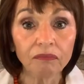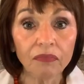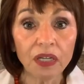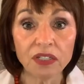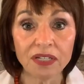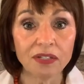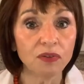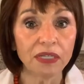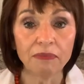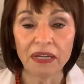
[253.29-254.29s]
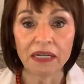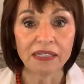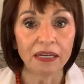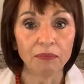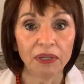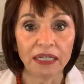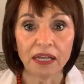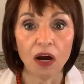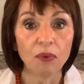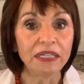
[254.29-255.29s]
just do something as simple as
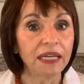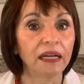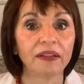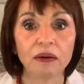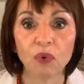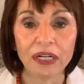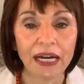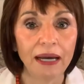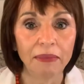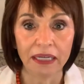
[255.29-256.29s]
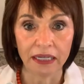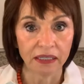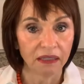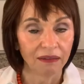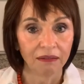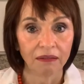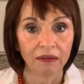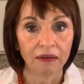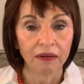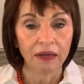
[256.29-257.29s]
always telling them what time it is,
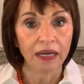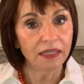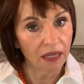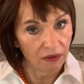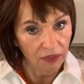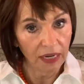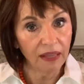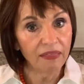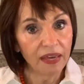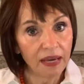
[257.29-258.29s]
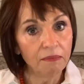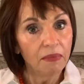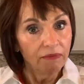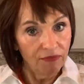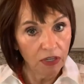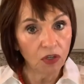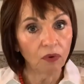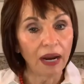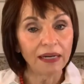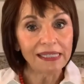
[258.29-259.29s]
instead of letting them figure
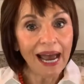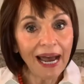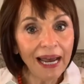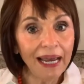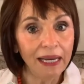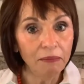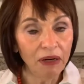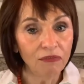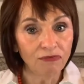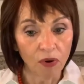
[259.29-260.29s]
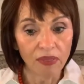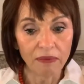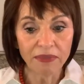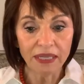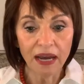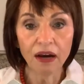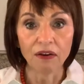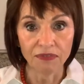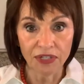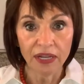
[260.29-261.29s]
out time for
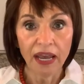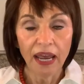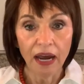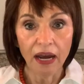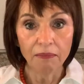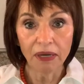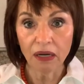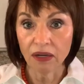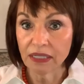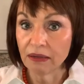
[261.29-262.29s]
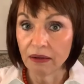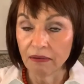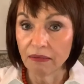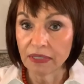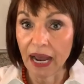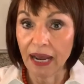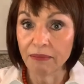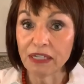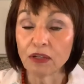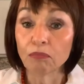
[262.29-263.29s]
themselves. Because time
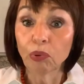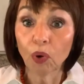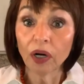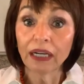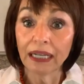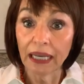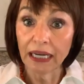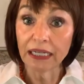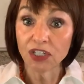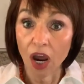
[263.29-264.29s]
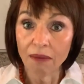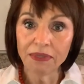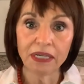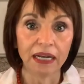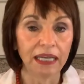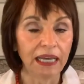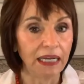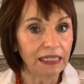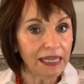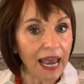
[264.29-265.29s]
is important in getting jobs done and getting
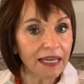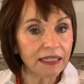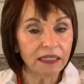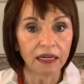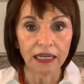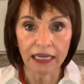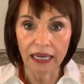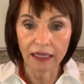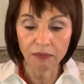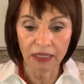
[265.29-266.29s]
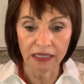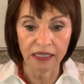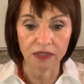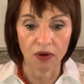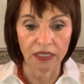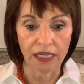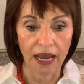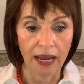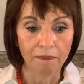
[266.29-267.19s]
tasks done and getting places on time.